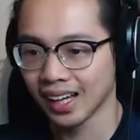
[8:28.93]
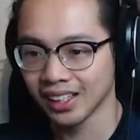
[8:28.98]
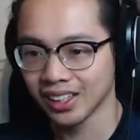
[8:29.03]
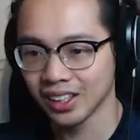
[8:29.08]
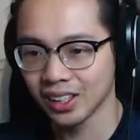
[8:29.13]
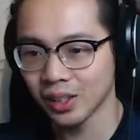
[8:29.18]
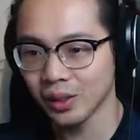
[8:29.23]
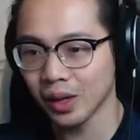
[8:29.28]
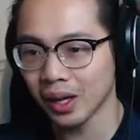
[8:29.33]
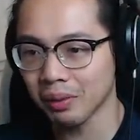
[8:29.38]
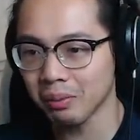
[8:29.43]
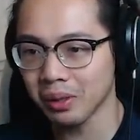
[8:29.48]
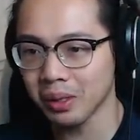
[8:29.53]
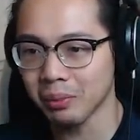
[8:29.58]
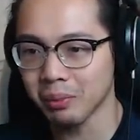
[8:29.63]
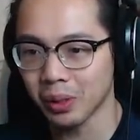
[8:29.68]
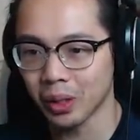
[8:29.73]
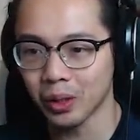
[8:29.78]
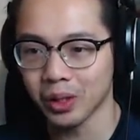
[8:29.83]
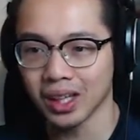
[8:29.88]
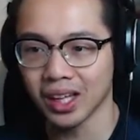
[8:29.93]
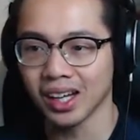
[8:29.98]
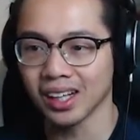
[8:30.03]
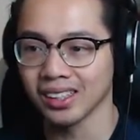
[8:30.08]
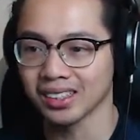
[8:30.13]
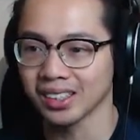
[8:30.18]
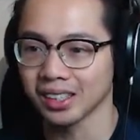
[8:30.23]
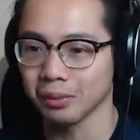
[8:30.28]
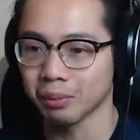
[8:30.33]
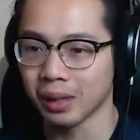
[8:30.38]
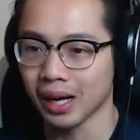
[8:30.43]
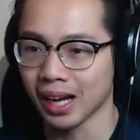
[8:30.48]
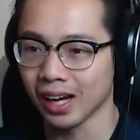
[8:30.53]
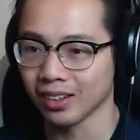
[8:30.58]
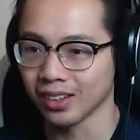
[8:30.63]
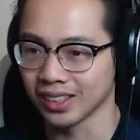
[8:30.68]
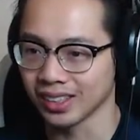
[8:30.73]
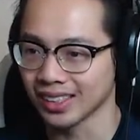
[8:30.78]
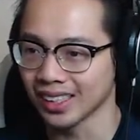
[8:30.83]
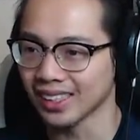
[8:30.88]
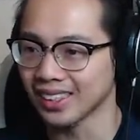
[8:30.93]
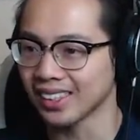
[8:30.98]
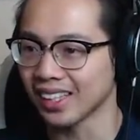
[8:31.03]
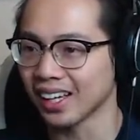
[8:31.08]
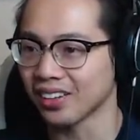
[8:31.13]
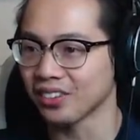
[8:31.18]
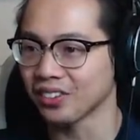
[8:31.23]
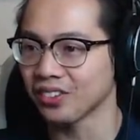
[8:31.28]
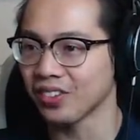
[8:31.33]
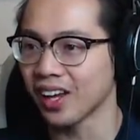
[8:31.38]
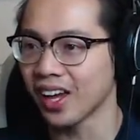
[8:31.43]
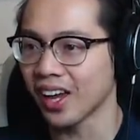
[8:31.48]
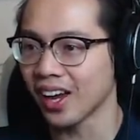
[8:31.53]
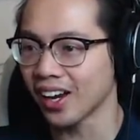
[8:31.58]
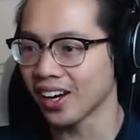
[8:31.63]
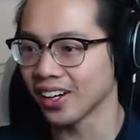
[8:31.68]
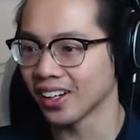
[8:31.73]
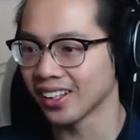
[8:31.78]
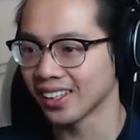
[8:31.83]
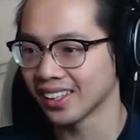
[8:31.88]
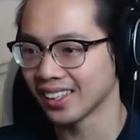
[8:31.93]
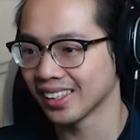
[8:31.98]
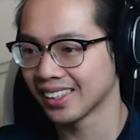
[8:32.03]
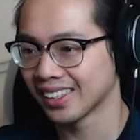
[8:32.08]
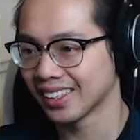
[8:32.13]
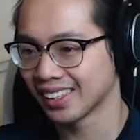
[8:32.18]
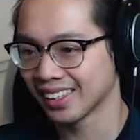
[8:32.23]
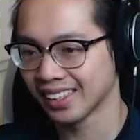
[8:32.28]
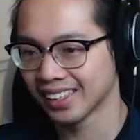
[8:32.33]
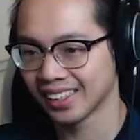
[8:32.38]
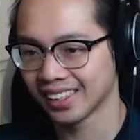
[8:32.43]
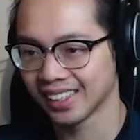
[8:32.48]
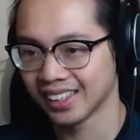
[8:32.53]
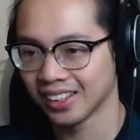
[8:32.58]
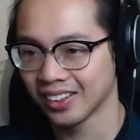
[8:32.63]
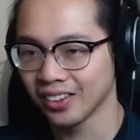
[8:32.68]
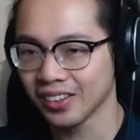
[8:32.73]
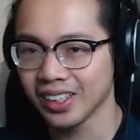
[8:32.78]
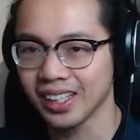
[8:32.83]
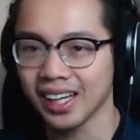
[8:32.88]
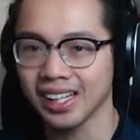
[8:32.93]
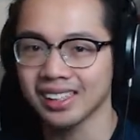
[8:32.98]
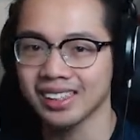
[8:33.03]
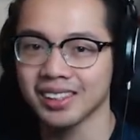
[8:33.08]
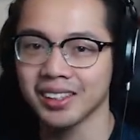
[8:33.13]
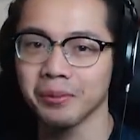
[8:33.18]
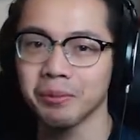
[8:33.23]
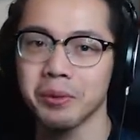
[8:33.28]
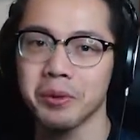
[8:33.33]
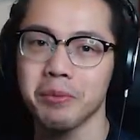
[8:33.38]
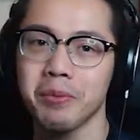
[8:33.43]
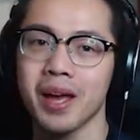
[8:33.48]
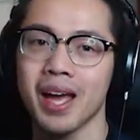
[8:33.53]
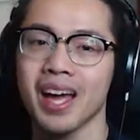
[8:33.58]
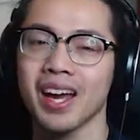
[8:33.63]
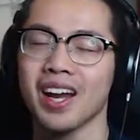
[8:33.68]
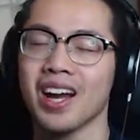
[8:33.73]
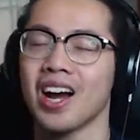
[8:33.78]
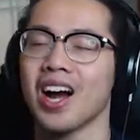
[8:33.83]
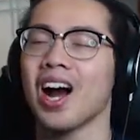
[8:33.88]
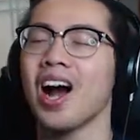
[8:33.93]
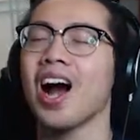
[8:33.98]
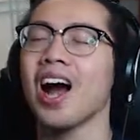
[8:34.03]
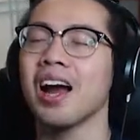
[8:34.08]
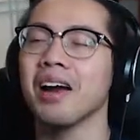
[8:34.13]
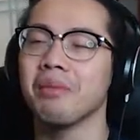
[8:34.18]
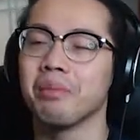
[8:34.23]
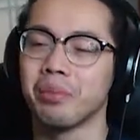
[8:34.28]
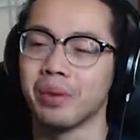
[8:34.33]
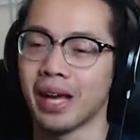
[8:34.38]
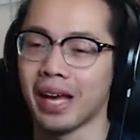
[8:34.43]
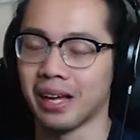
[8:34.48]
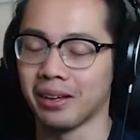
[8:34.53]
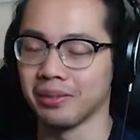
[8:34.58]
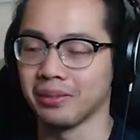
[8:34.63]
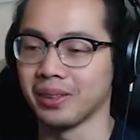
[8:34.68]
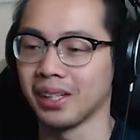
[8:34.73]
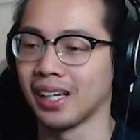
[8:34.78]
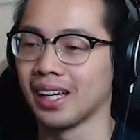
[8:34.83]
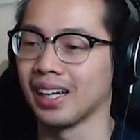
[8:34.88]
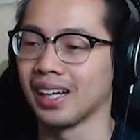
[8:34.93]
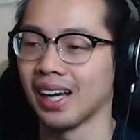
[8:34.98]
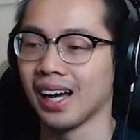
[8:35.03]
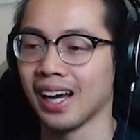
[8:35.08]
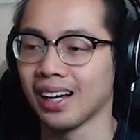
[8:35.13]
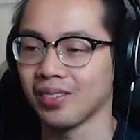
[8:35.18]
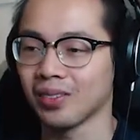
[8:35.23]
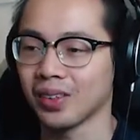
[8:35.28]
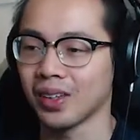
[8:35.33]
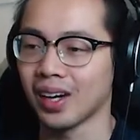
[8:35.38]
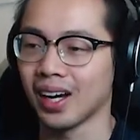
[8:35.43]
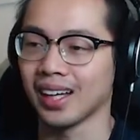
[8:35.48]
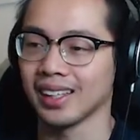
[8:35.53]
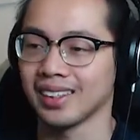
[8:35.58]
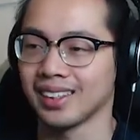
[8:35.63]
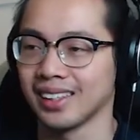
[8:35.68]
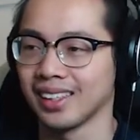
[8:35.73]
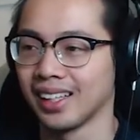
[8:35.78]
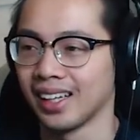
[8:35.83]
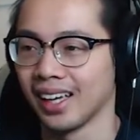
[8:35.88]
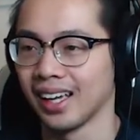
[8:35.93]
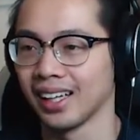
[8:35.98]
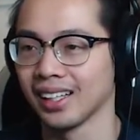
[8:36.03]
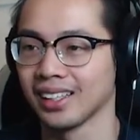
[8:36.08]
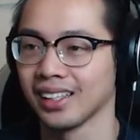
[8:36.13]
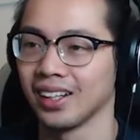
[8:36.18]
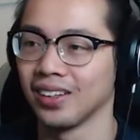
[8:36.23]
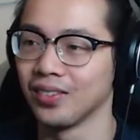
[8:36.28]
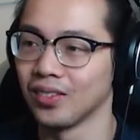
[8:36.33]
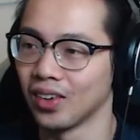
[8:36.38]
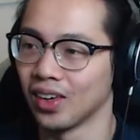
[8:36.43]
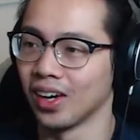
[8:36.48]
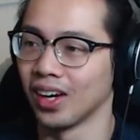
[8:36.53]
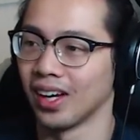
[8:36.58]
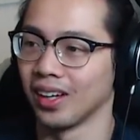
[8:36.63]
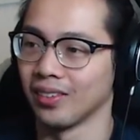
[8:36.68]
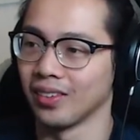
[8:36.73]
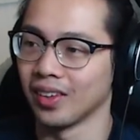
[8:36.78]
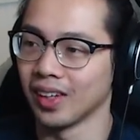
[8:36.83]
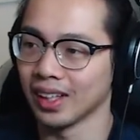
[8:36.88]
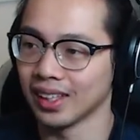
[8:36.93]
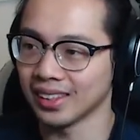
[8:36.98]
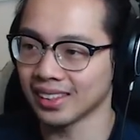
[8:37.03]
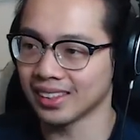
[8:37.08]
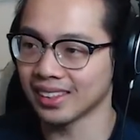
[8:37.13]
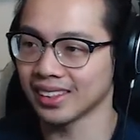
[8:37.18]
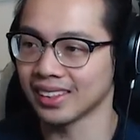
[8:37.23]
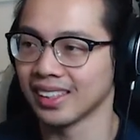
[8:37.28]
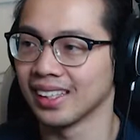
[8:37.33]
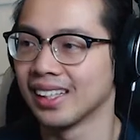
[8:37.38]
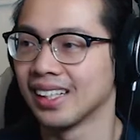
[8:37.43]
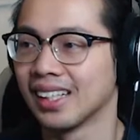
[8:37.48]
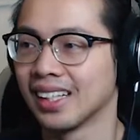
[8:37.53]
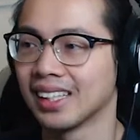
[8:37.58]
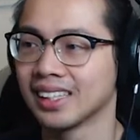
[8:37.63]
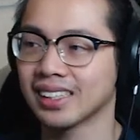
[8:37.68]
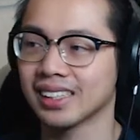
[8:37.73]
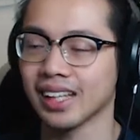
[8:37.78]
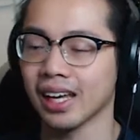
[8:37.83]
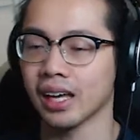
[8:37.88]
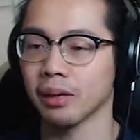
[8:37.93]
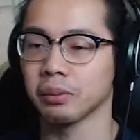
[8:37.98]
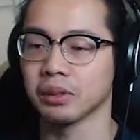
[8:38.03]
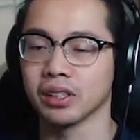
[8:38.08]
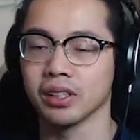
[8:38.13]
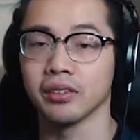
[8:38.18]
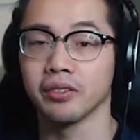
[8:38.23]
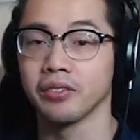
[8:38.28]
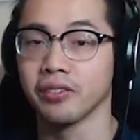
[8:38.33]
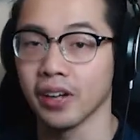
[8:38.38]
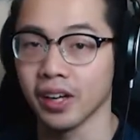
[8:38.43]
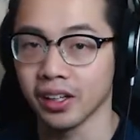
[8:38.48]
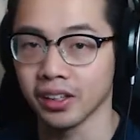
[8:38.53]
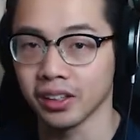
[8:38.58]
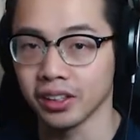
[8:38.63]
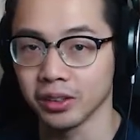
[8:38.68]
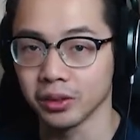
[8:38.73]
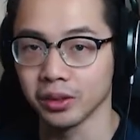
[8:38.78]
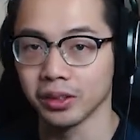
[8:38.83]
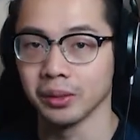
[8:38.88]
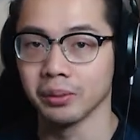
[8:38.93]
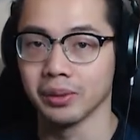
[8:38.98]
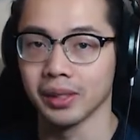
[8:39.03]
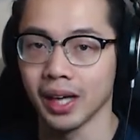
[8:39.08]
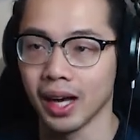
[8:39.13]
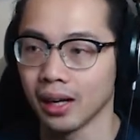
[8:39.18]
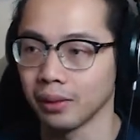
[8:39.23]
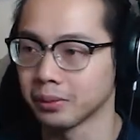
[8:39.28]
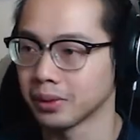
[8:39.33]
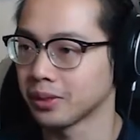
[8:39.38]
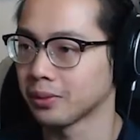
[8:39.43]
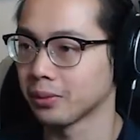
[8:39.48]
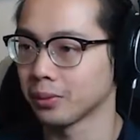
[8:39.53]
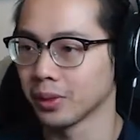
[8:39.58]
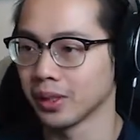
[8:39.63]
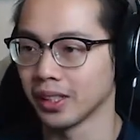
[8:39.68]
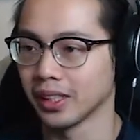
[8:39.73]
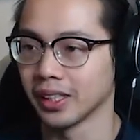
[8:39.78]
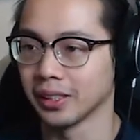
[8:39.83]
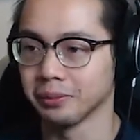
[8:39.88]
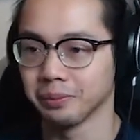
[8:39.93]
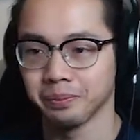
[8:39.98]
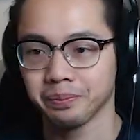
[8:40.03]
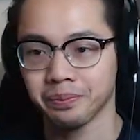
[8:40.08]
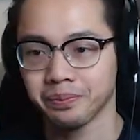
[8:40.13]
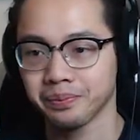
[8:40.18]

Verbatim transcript: You and me both lost our powers. That's not fair. We're not Superman or Batman. I'm not the. Come on, man. This is this game is unfair to you sometimes. Really.